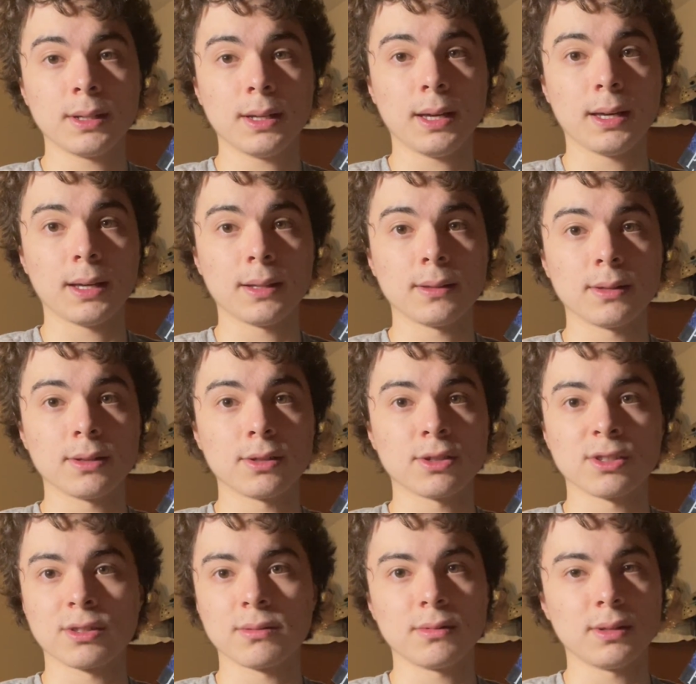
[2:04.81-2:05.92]
and
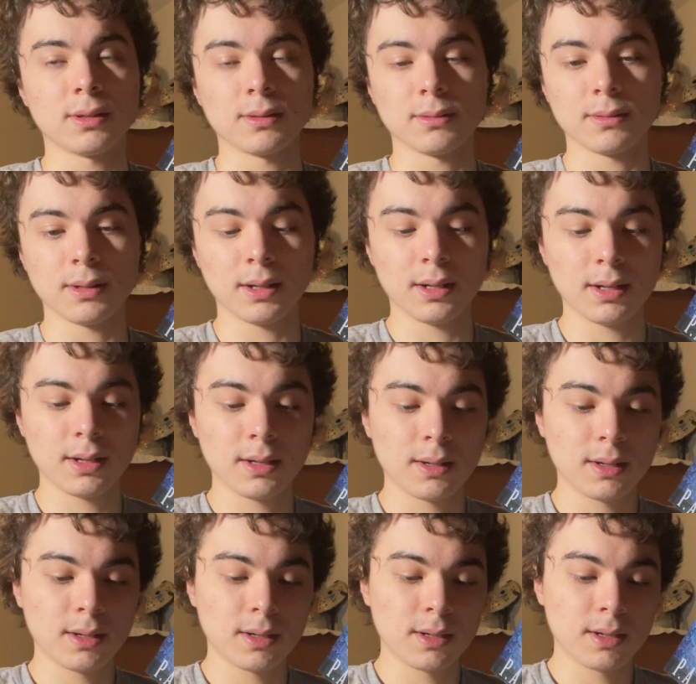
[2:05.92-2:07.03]
there's
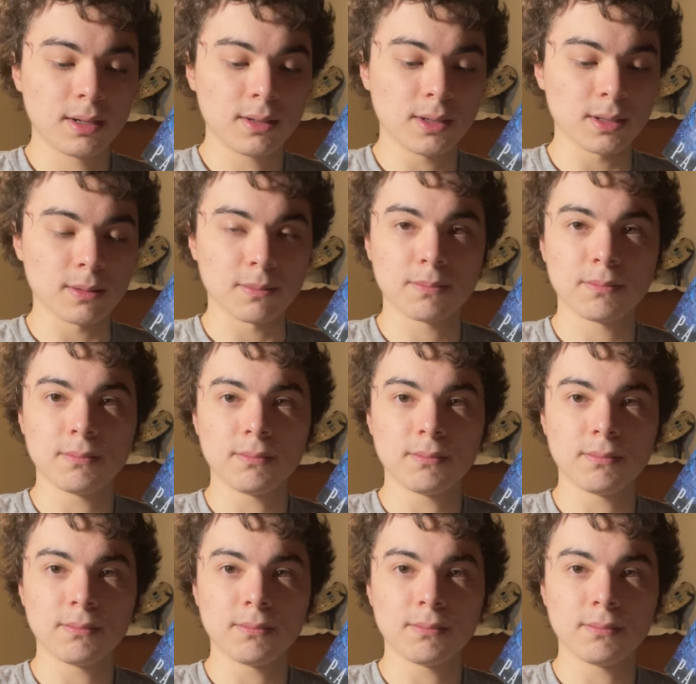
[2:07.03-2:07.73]
doesn't